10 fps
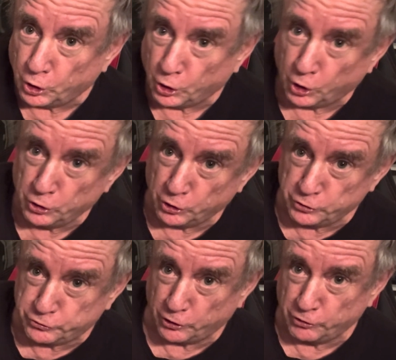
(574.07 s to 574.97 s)

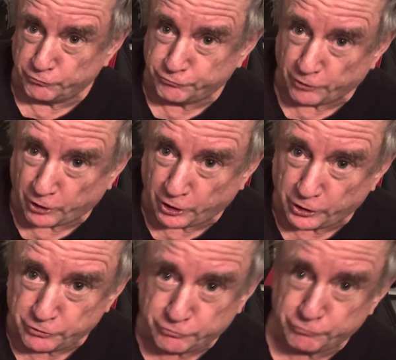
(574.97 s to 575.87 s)

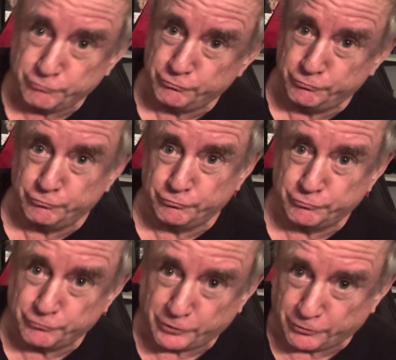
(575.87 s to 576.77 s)
unidentified
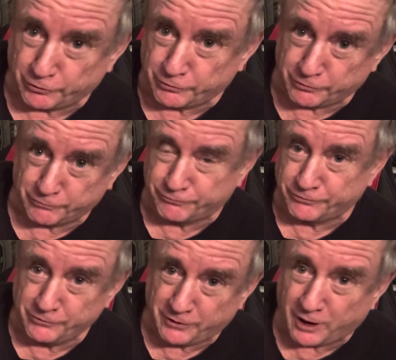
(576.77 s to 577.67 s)

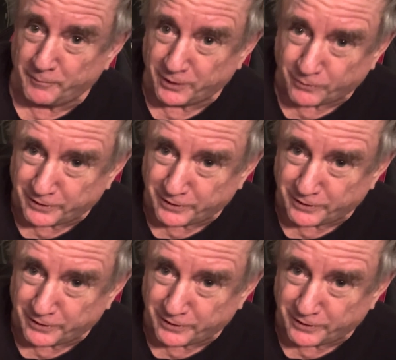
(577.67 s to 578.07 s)
phenomena,